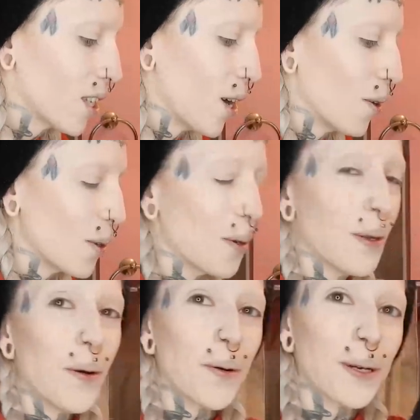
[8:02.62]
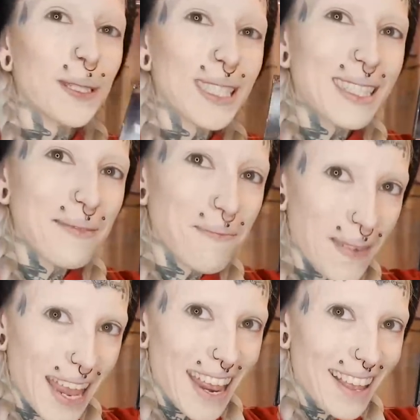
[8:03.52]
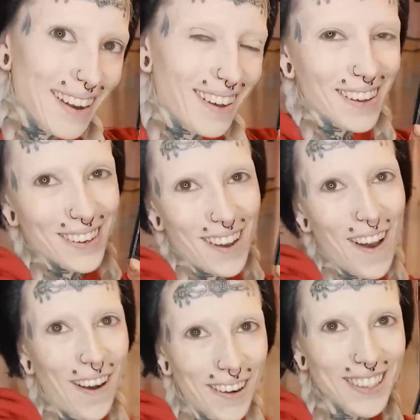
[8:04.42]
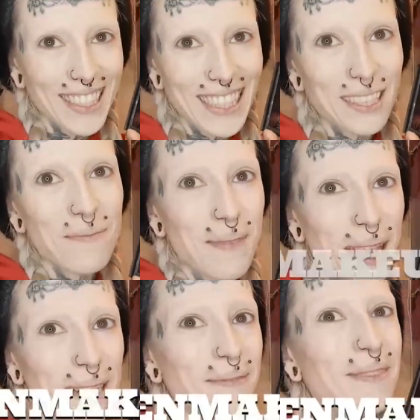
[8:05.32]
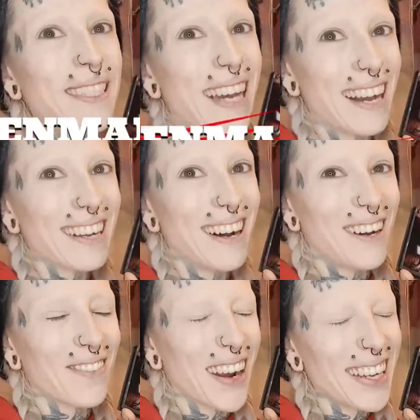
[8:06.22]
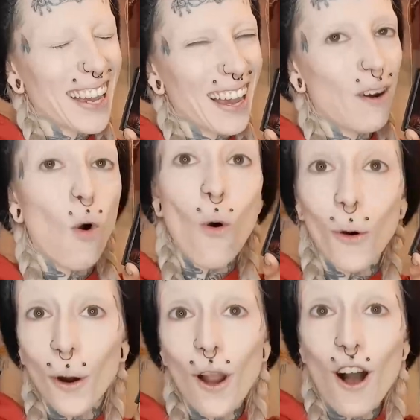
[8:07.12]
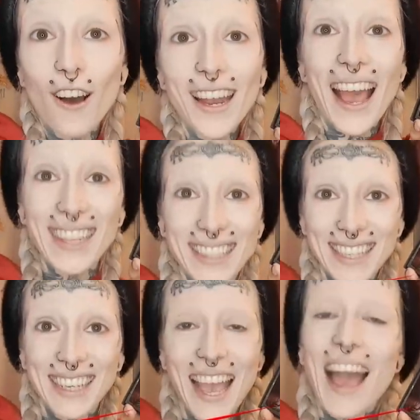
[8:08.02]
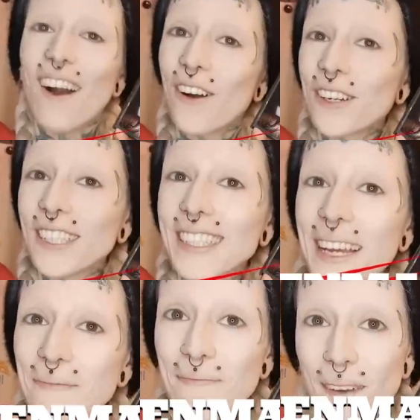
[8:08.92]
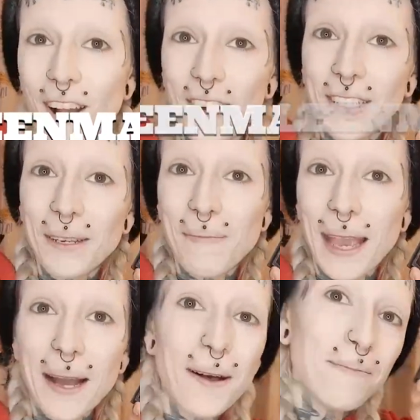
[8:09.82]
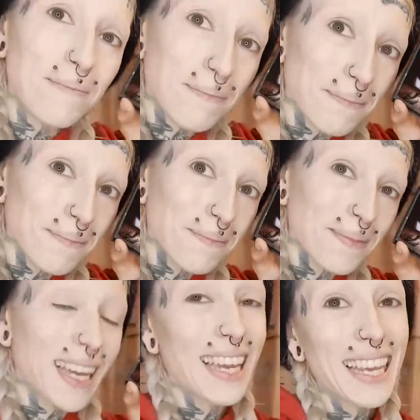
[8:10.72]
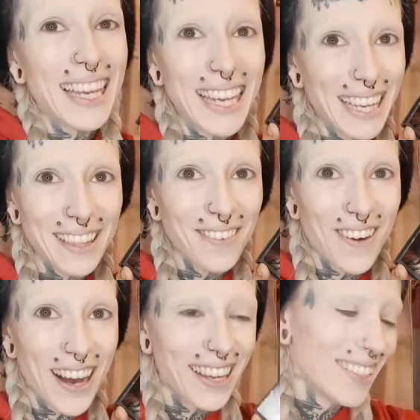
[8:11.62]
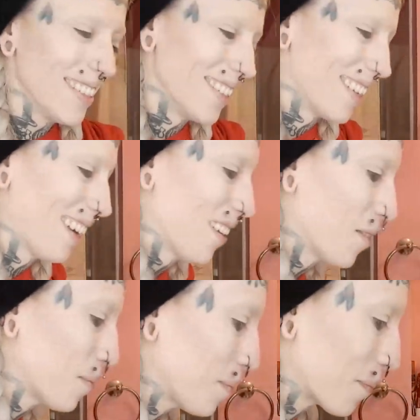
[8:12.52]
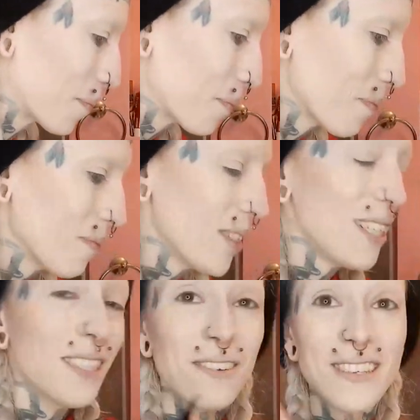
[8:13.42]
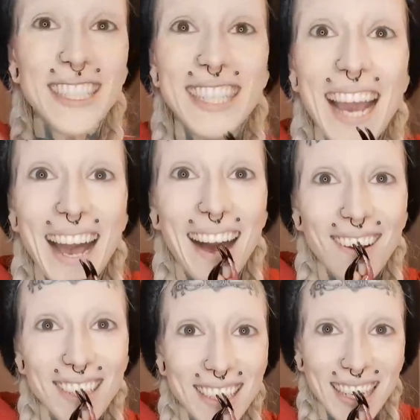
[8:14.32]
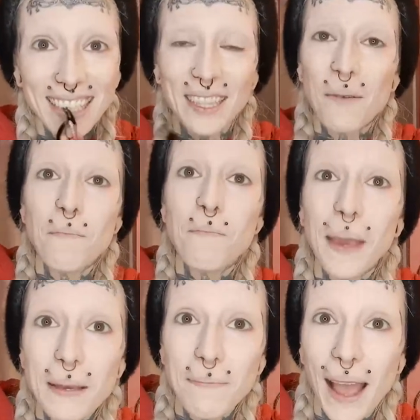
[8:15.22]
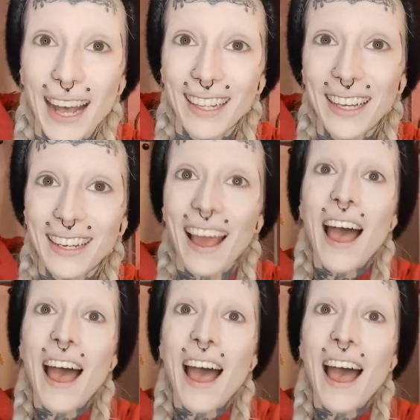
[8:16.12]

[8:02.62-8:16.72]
so you can order some in on harleenmakeup.com right now or on Etsy at Harleen, Harleen Makeup. Either one. So now let's get into the big palette,